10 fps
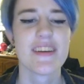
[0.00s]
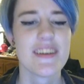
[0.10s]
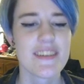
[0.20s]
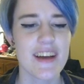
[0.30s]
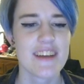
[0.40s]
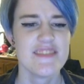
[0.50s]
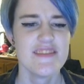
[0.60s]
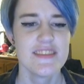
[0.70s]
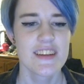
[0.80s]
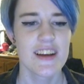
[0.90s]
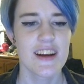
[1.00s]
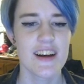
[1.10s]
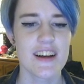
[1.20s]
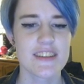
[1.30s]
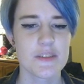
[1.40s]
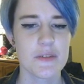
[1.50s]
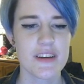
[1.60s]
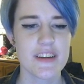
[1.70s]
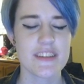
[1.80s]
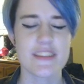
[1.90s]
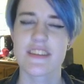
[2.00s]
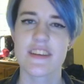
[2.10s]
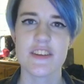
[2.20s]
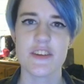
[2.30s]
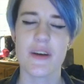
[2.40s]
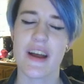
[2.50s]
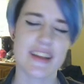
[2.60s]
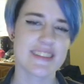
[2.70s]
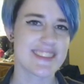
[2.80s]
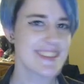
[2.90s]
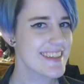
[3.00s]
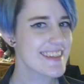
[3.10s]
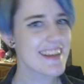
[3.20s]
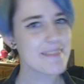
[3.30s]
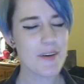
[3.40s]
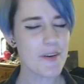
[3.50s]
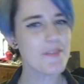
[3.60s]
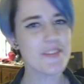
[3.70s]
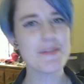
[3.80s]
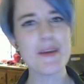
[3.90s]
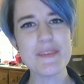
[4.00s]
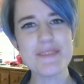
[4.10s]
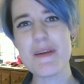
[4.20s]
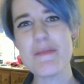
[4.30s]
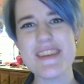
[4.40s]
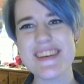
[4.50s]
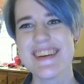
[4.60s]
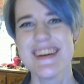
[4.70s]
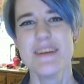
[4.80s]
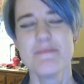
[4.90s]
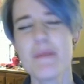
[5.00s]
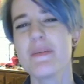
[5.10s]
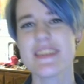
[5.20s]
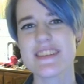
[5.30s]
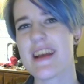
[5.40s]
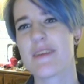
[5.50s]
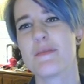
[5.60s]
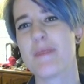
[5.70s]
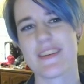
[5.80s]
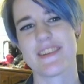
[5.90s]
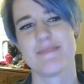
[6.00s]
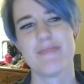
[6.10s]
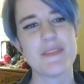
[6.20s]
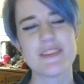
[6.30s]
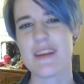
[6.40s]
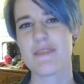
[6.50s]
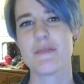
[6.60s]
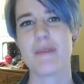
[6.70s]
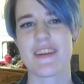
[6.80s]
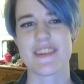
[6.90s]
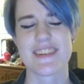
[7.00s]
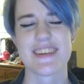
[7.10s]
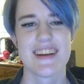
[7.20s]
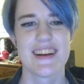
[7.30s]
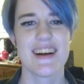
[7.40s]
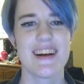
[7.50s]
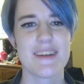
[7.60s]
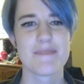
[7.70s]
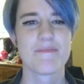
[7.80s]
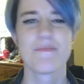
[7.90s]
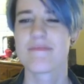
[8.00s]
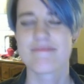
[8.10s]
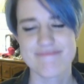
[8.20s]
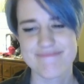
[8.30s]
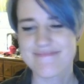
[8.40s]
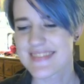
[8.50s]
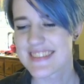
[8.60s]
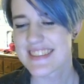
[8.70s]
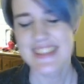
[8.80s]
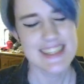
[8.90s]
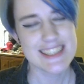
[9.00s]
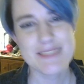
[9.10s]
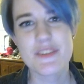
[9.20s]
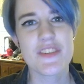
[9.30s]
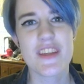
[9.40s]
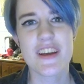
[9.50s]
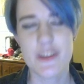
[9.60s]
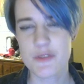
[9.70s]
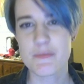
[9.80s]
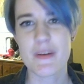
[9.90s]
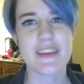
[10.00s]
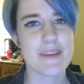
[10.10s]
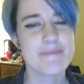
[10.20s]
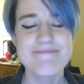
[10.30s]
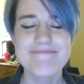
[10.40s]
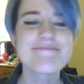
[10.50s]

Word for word: Okay. So we're gonna just continue and see, and hopefully, maybe this chapter be better. Maybe this chapter be better. So much for the no smut game.